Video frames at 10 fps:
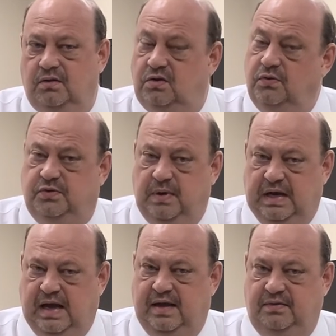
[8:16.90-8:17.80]

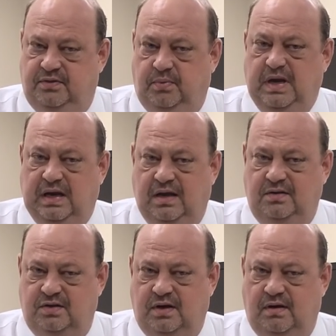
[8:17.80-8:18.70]

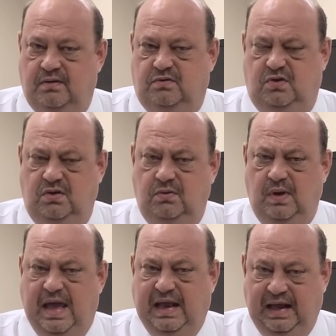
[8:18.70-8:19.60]

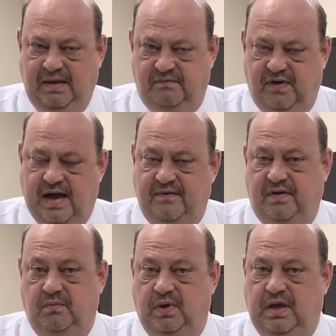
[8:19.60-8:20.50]
239-390-2885,
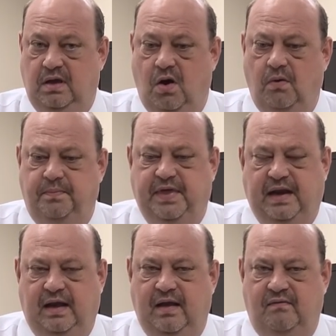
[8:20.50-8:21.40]
and we hope
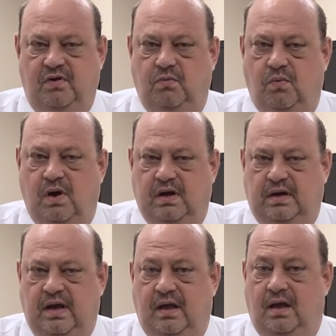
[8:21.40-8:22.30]
that
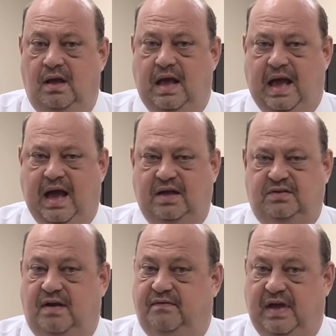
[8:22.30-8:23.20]
everyone
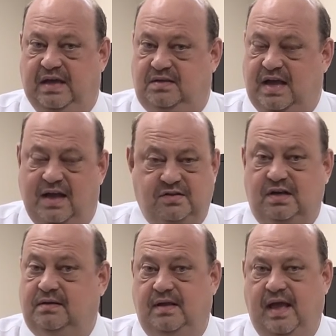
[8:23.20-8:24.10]
has a
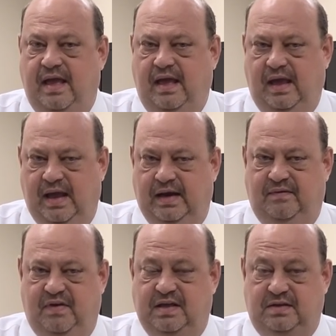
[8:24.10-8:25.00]
fantastic day and
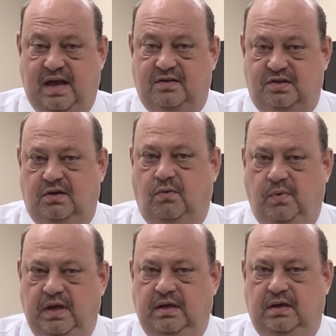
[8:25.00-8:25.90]
a fantastic
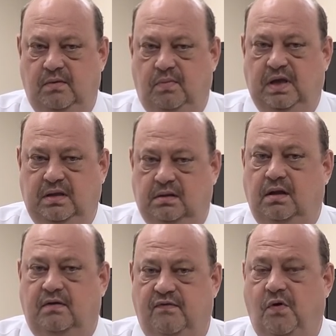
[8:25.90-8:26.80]
week, and we
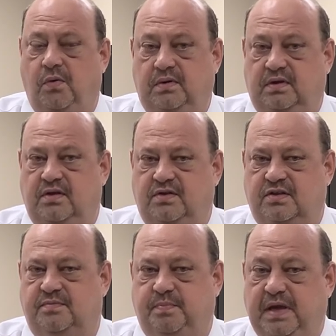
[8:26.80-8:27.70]
look forward to
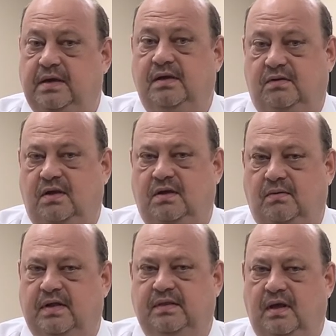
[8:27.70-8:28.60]
speaking to
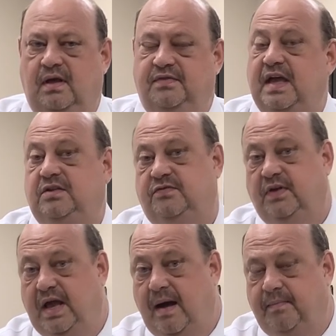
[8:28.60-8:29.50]
you. And thanks
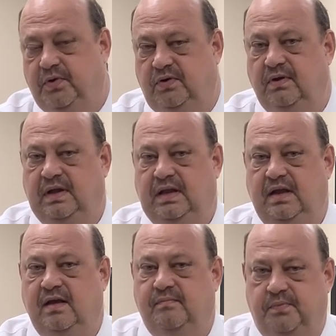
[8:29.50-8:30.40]
for the
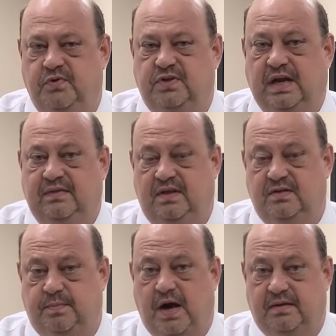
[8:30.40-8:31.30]
opportunity of presenting
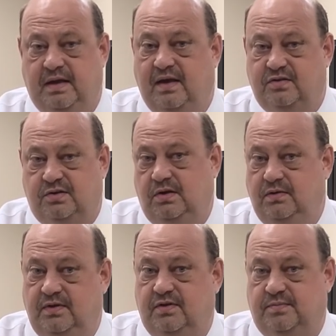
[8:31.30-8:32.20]
this podcast to
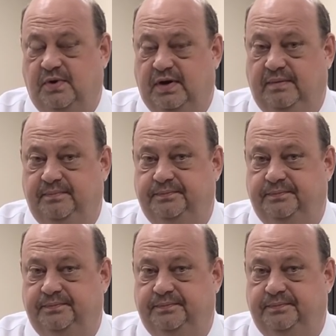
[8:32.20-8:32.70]
you this morning.